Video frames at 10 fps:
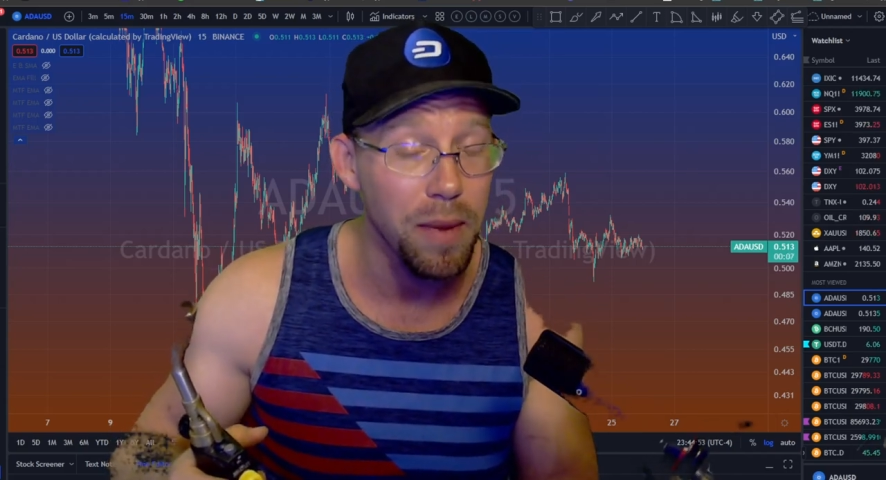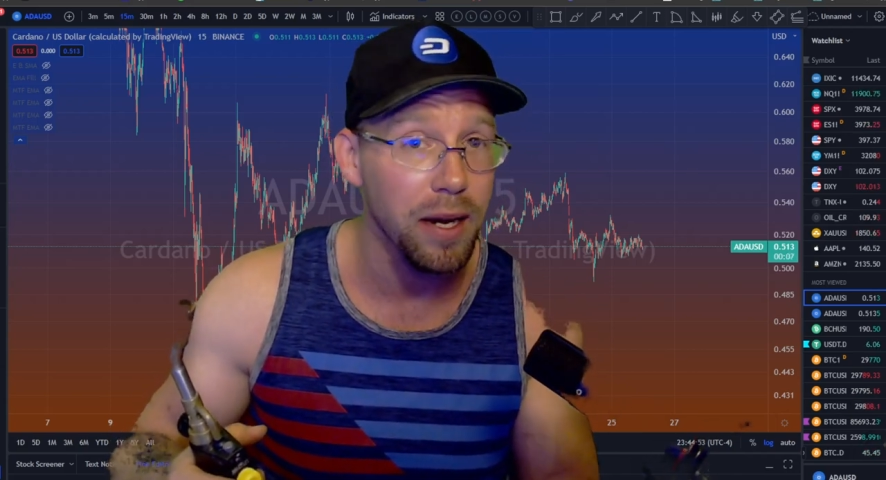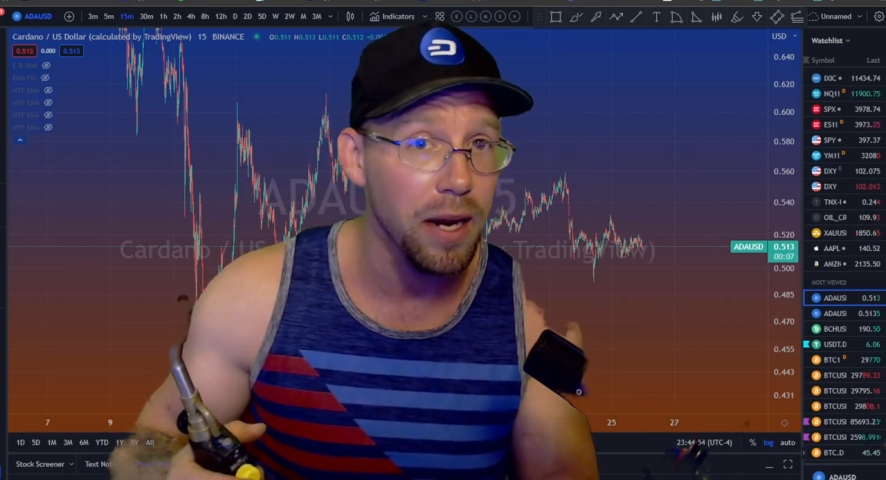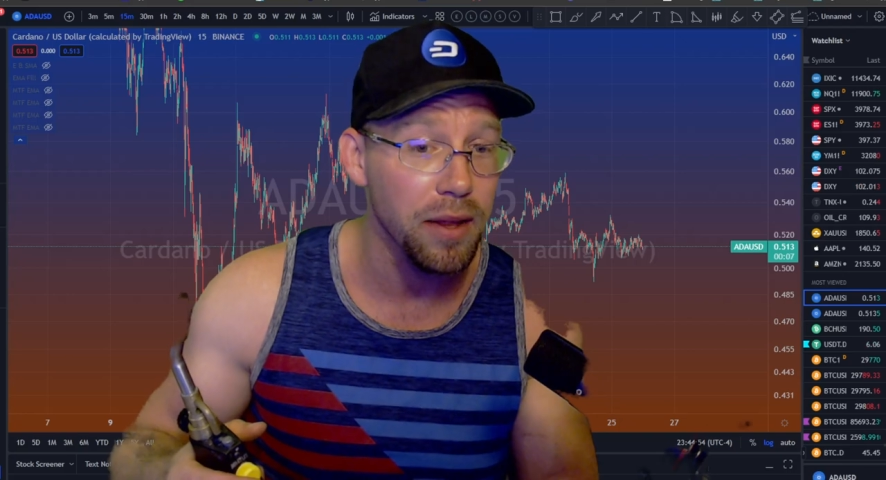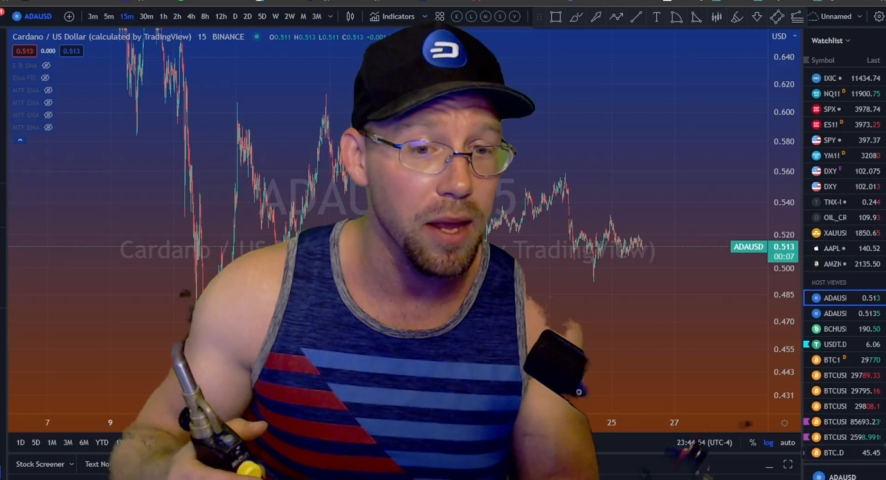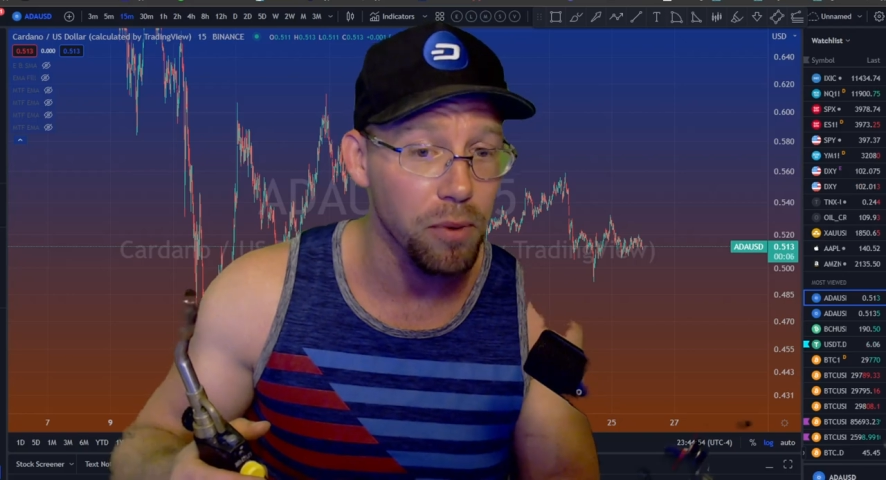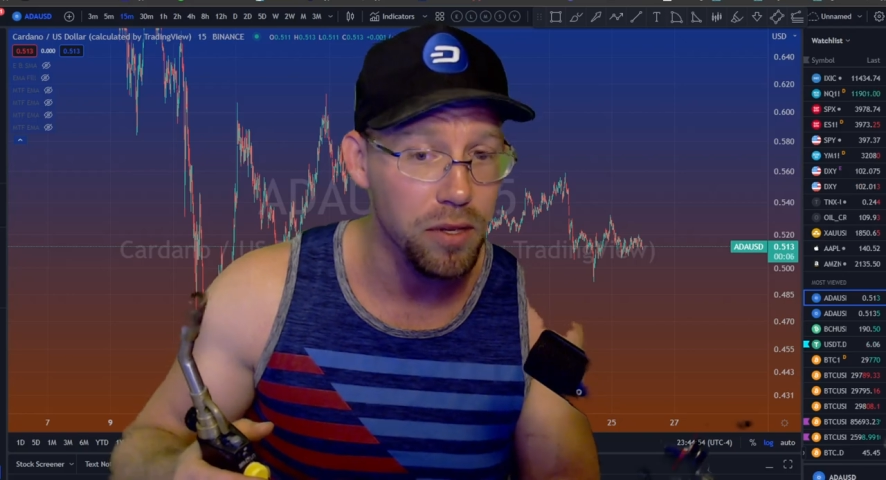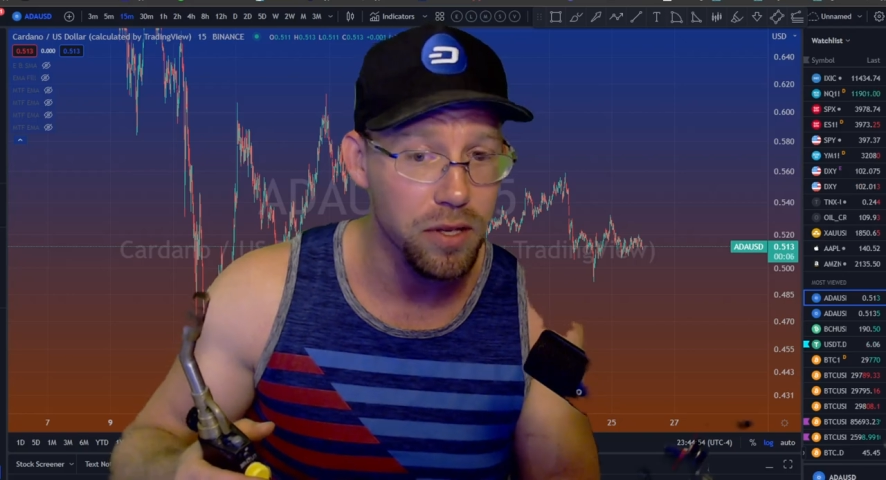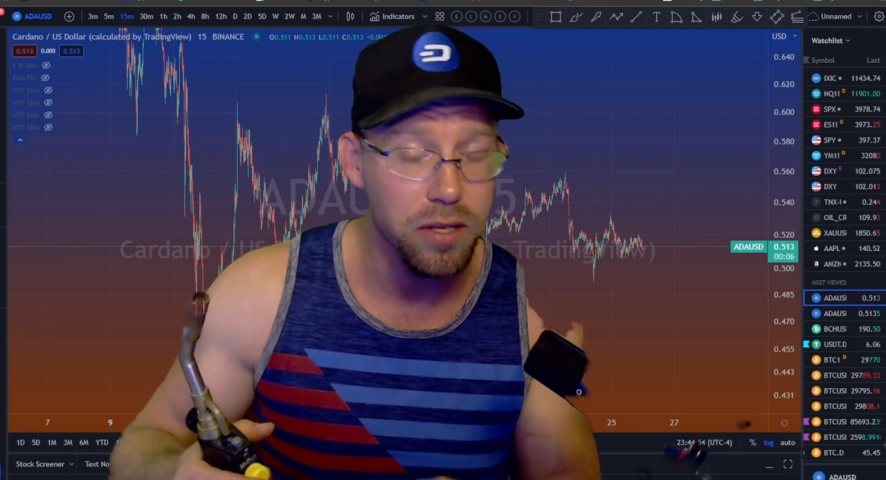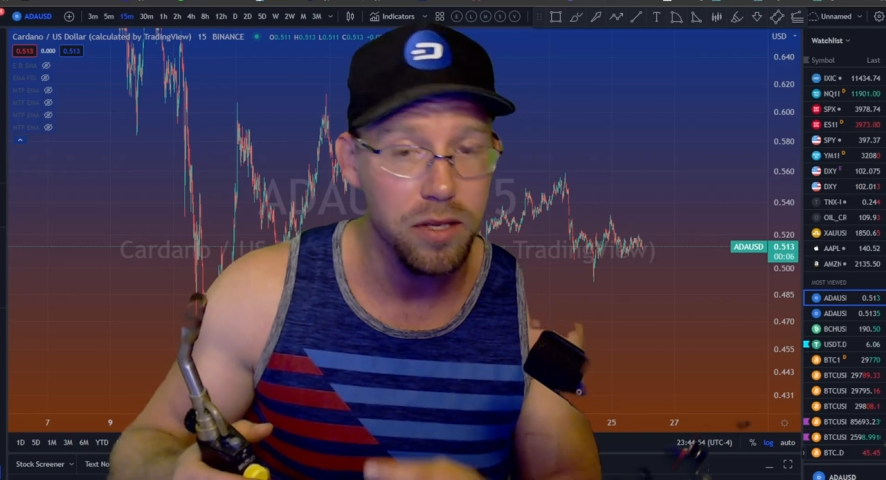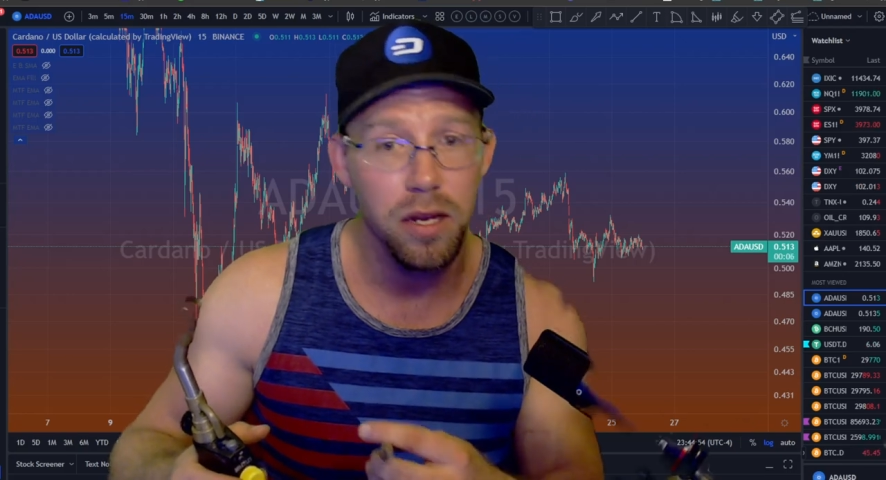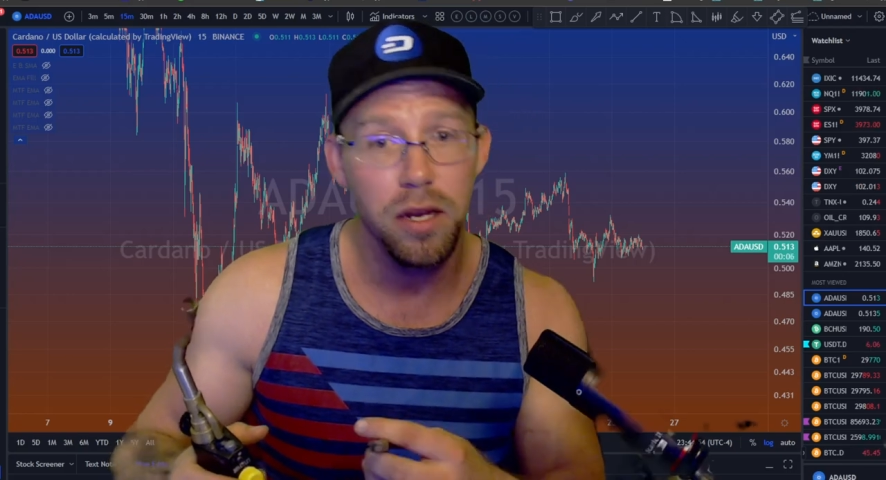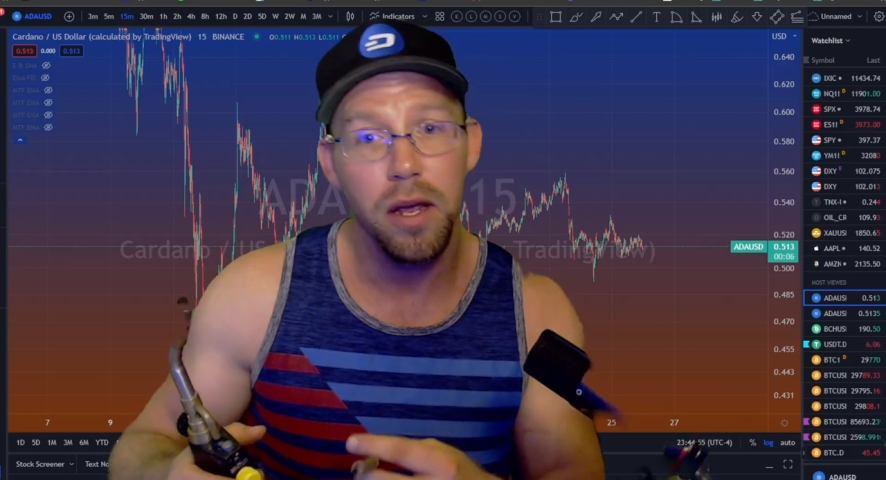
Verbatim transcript: make it out of that process.